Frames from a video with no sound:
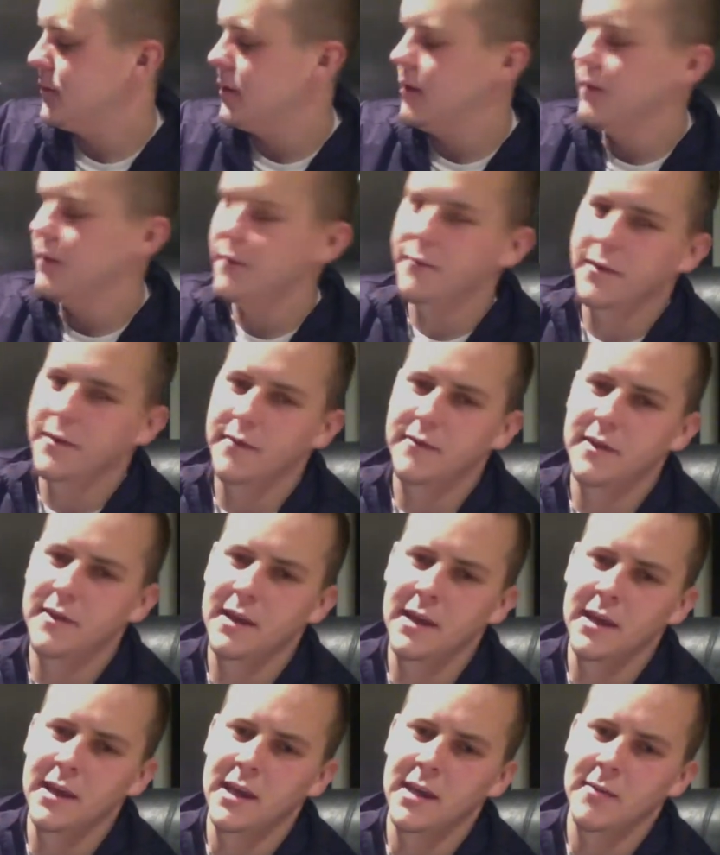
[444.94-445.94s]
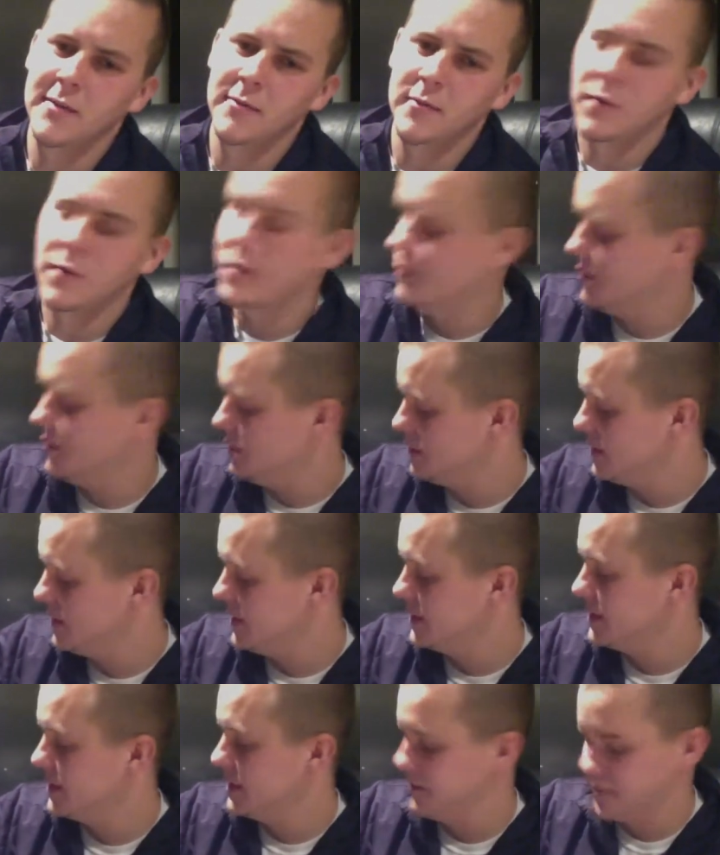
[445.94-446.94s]
The
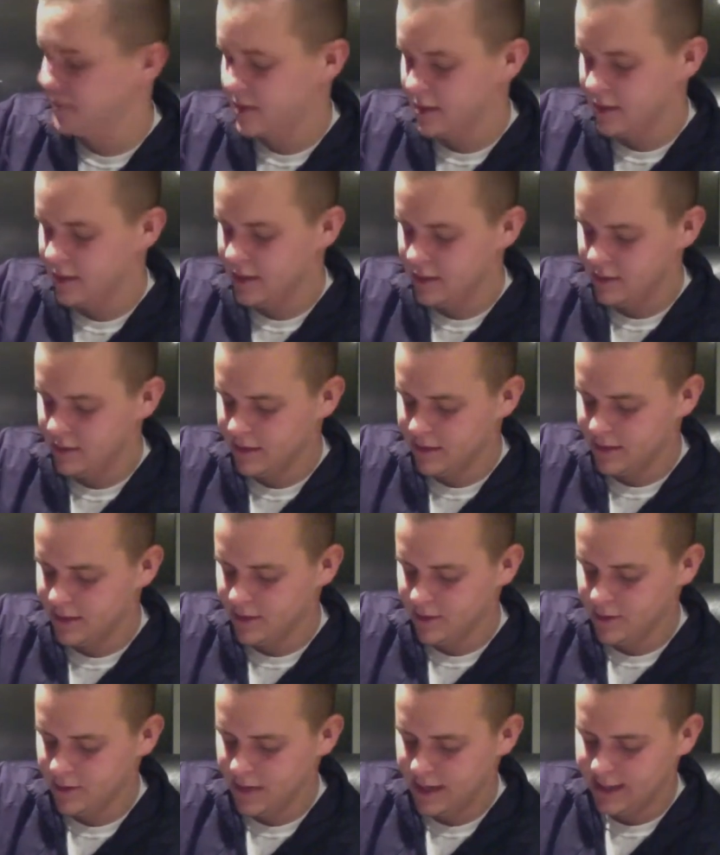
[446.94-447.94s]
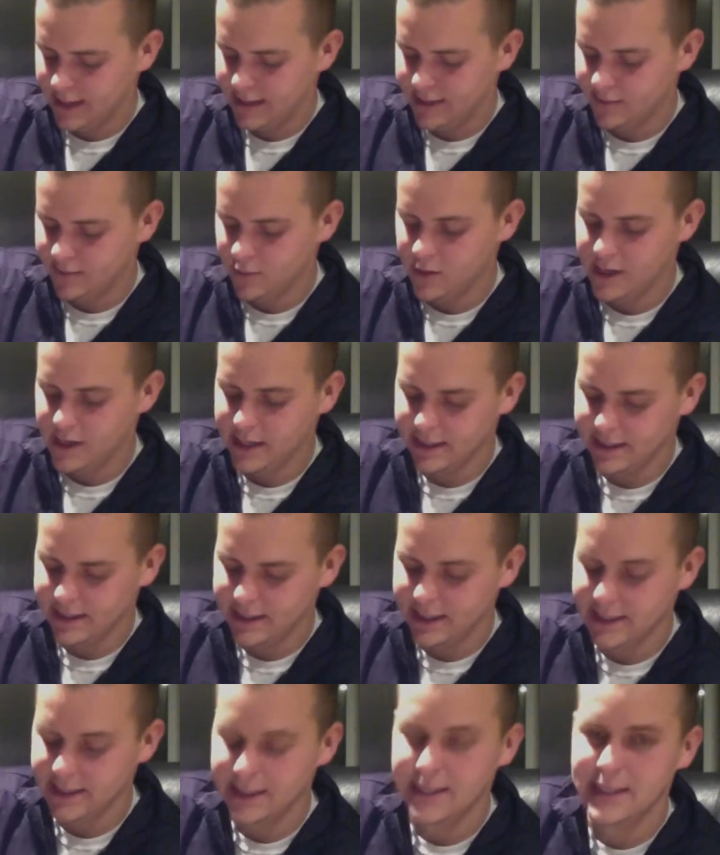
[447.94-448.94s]
6th team, sorry, going to SMY
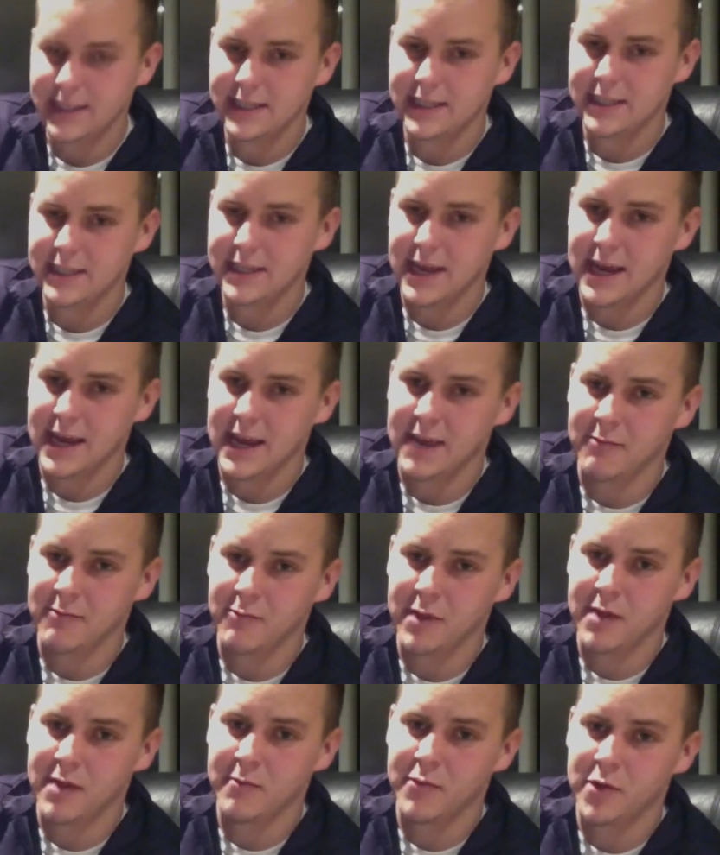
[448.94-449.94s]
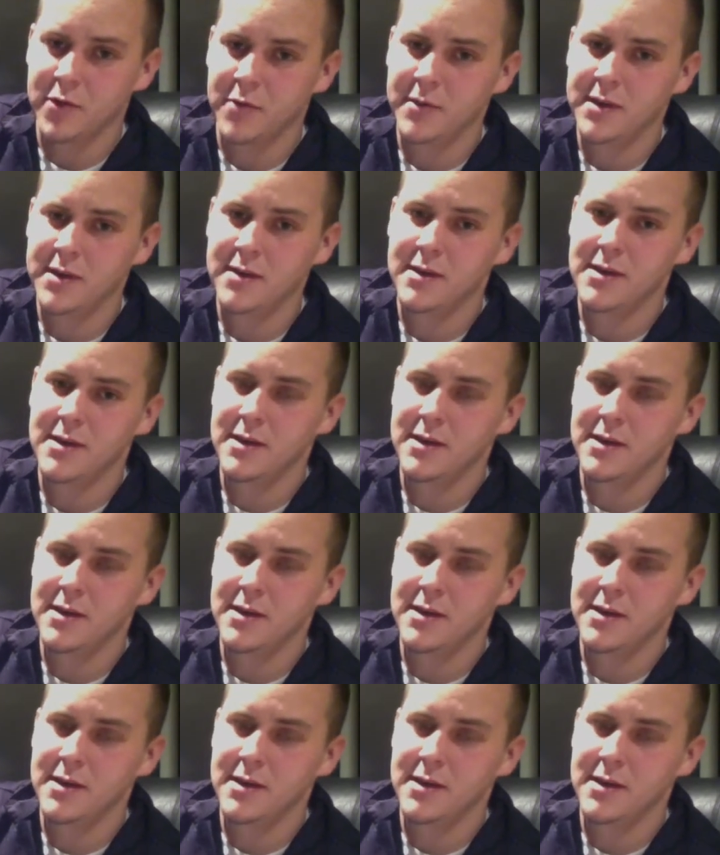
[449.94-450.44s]
TDs and Ben Perman.